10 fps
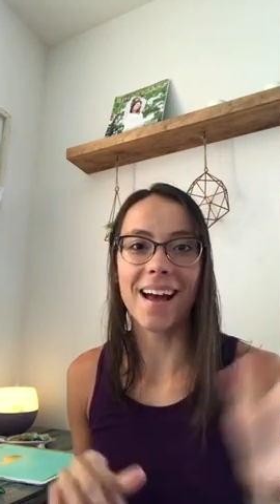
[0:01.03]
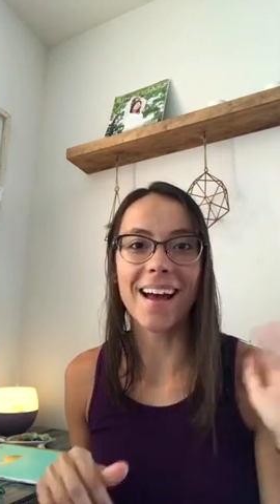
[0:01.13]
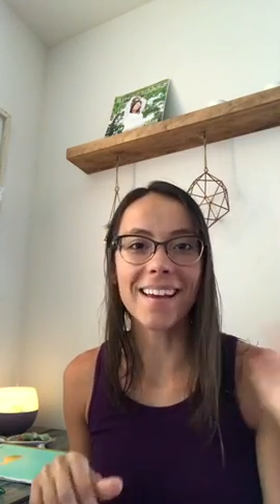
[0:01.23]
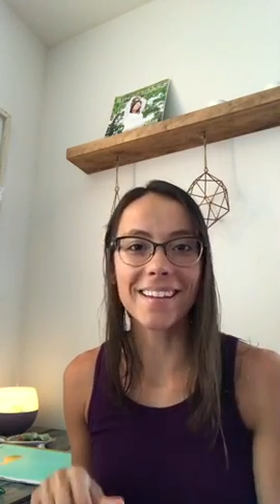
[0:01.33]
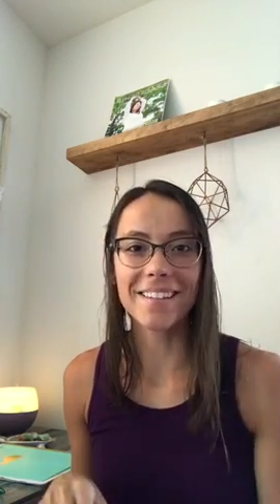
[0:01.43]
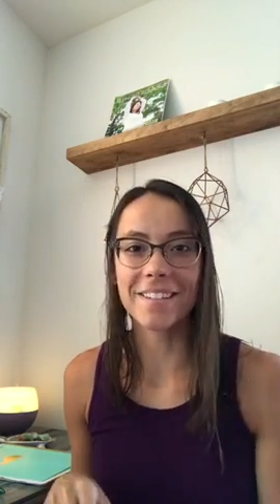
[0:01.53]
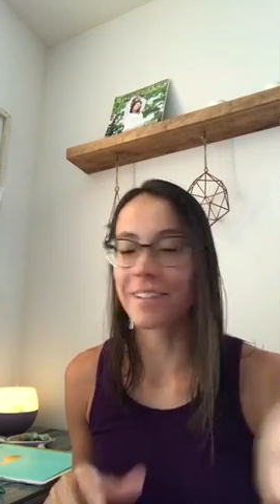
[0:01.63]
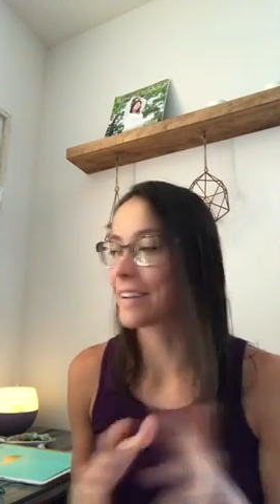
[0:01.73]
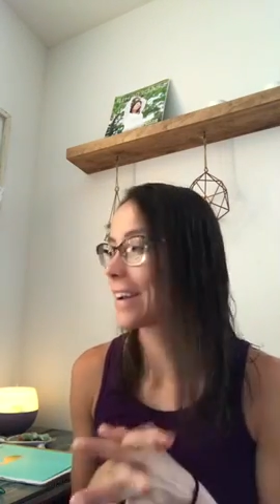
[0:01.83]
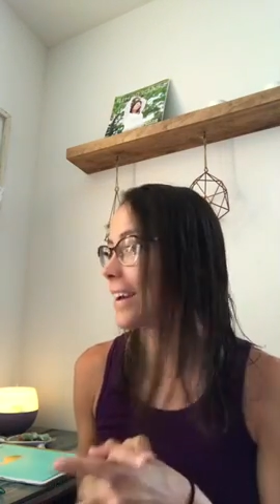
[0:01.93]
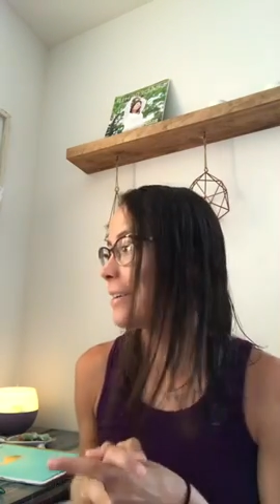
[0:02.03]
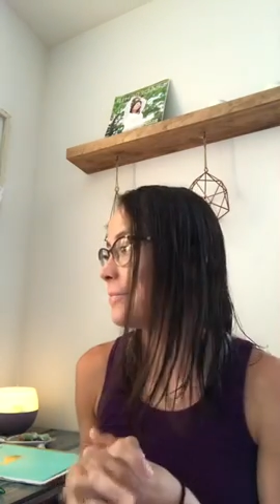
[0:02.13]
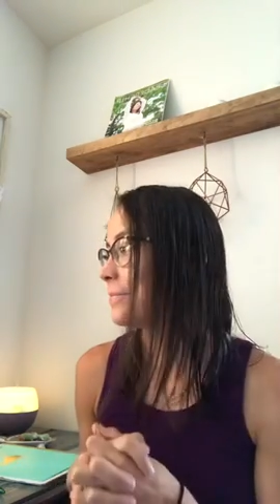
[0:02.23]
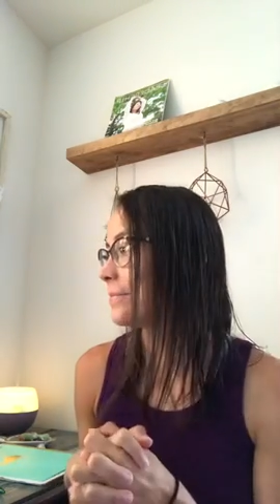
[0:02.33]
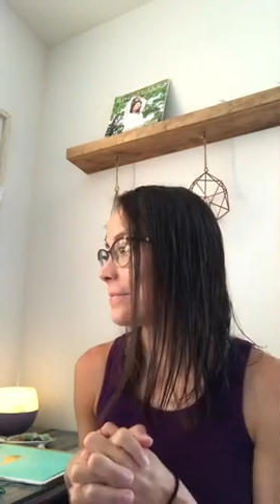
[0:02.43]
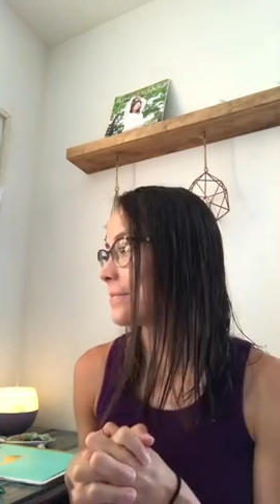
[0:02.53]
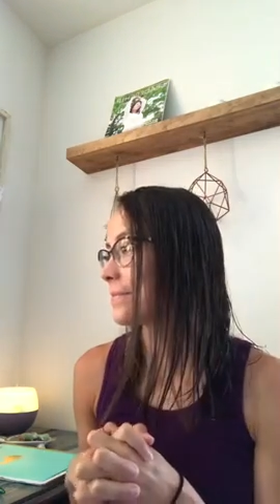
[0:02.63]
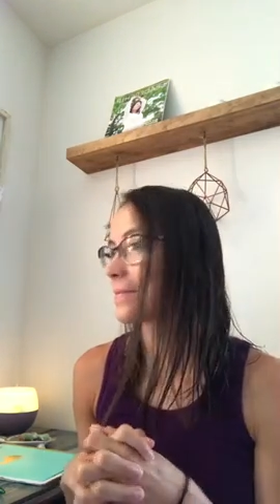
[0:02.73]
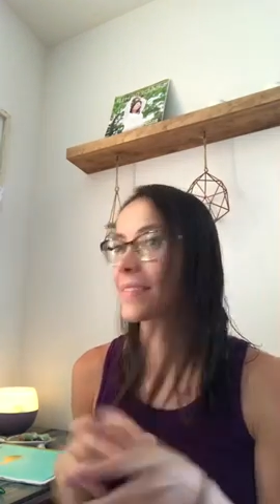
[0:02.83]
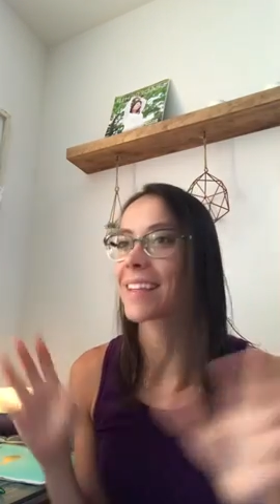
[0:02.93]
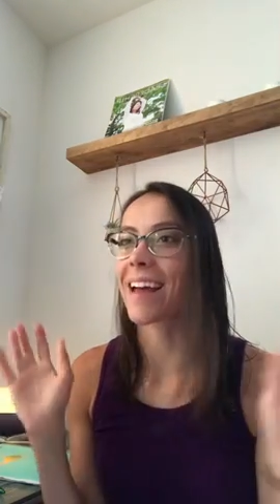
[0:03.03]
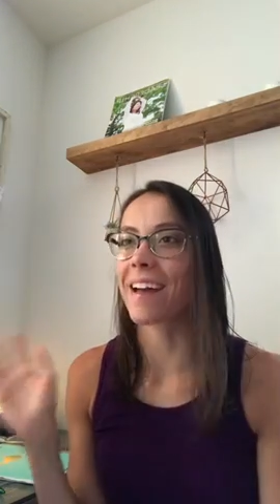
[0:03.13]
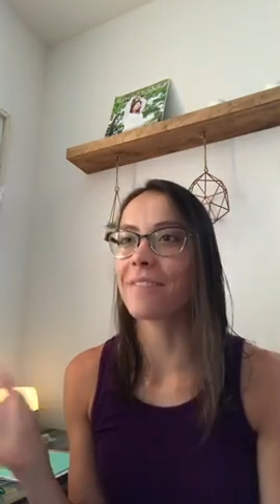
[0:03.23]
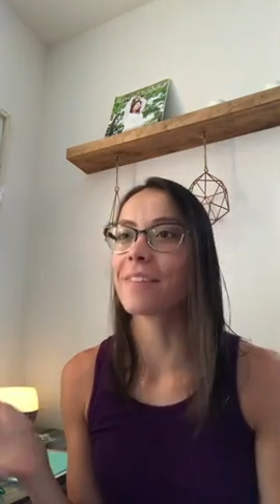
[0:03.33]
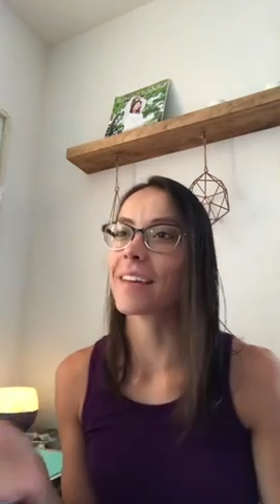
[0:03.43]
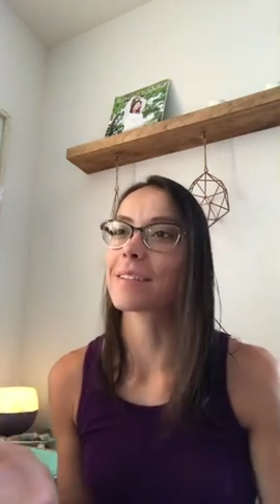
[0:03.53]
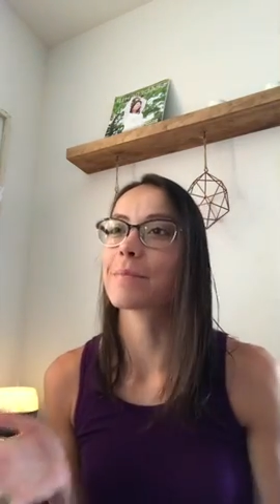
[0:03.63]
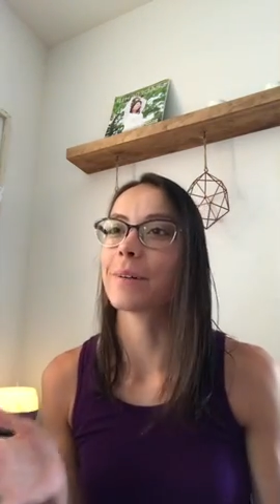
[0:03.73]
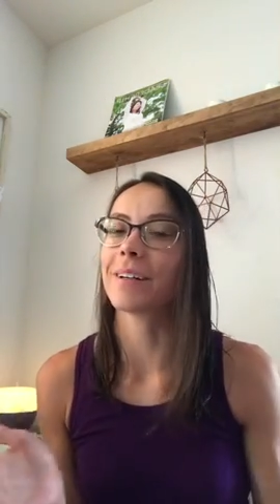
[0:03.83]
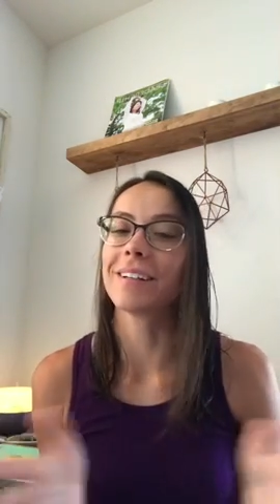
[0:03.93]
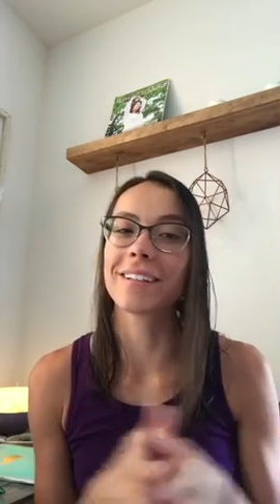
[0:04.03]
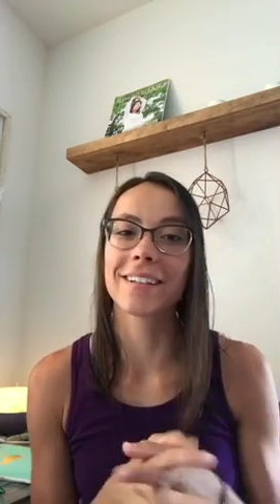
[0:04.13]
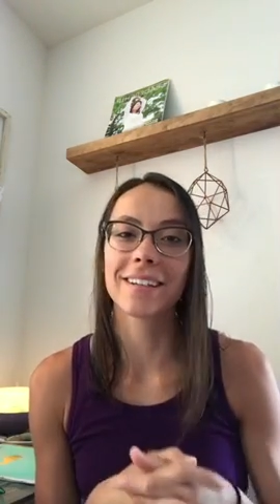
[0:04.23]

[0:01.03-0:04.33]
Hi Instagram, hi Facebook.